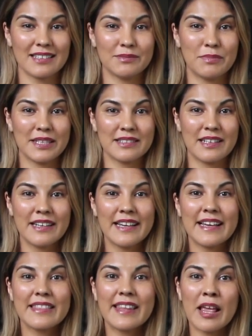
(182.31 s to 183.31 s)
got better,
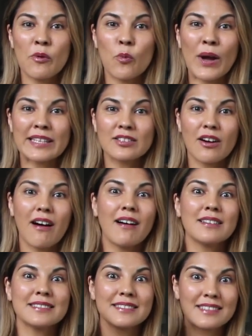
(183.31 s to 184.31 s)
they went
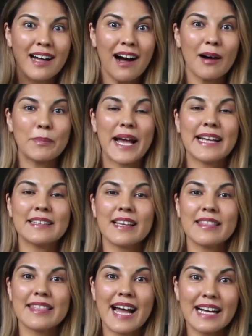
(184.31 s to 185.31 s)
on top. And
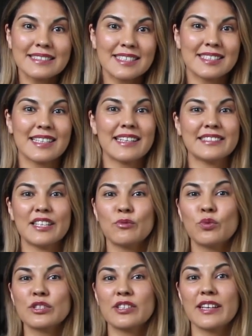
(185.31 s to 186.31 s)
that study
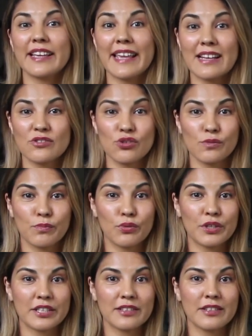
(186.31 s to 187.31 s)
was again
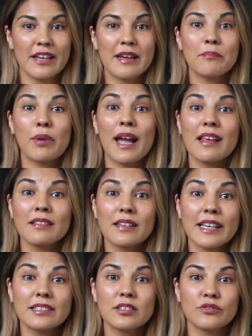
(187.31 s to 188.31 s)
supported by a
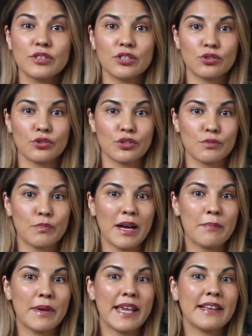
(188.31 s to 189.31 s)
later research
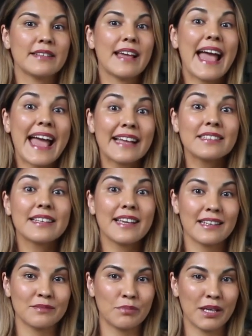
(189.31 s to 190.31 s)
by Bain and
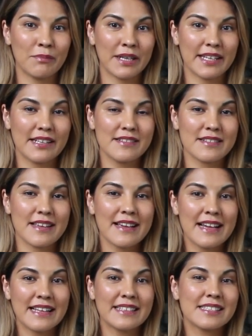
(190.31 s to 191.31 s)
again by McKinsey.
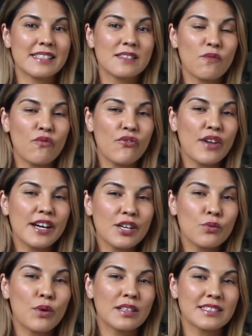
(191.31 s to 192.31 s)
This is a
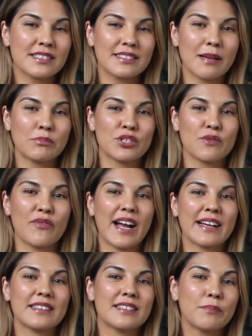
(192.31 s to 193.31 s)
very well-established
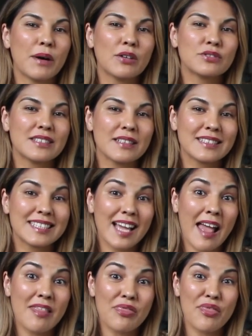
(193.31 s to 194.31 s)
fact that about a
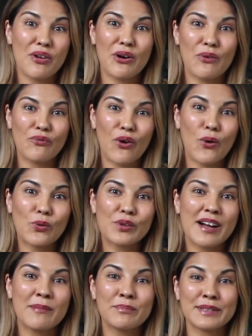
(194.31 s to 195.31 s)
tenth of all
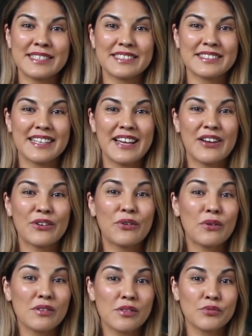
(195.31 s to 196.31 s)
companies
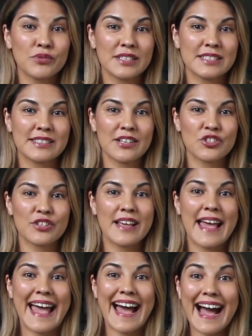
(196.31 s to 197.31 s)
going through recession
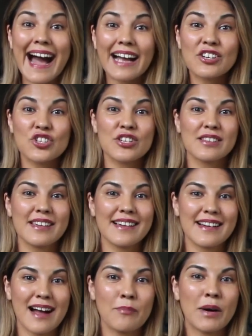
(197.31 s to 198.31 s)
actually
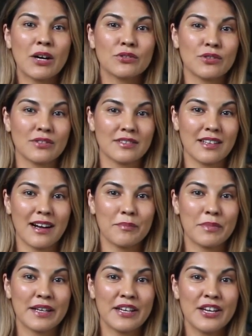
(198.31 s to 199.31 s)
come out on
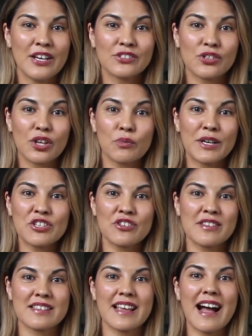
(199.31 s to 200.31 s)
top. So the
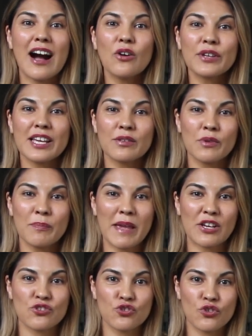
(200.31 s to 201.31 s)
question is, how can we
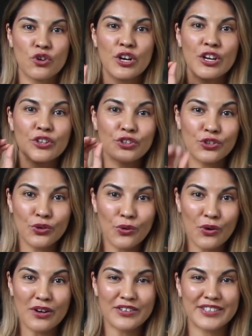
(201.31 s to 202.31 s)
make sure
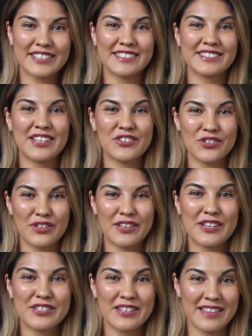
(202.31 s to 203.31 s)
your organization
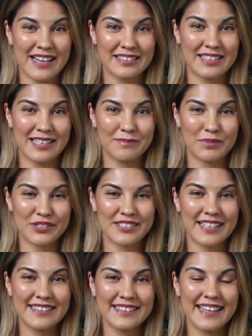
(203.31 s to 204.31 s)
is in that ten
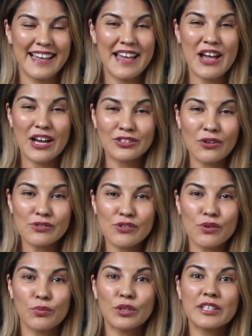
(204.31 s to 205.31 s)
percent? And
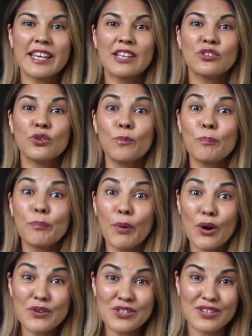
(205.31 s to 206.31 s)
also, what can you
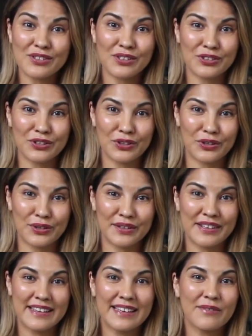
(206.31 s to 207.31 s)
personally
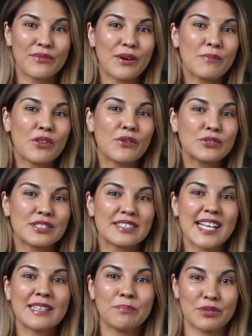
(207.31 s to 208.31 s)
learn from those
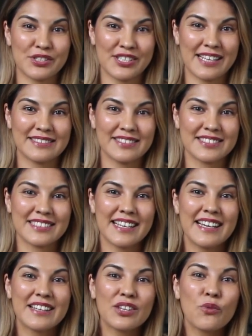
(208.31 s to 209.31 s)
ten percenters,
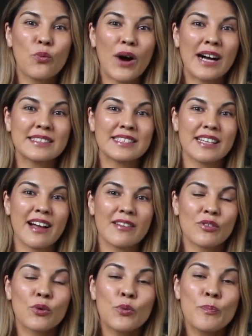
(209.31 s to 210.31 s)
the ones
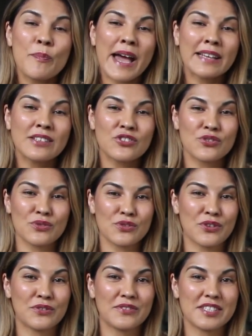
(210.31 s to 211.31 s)
who managed to
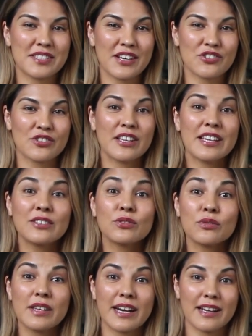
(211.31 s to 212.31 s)
turn recession
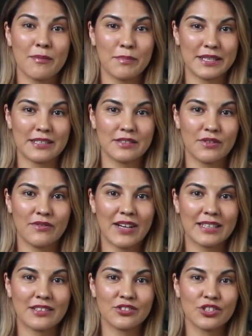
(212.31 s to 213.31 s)
into their competitive
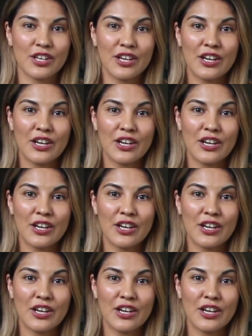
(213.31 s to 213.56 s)
advantage?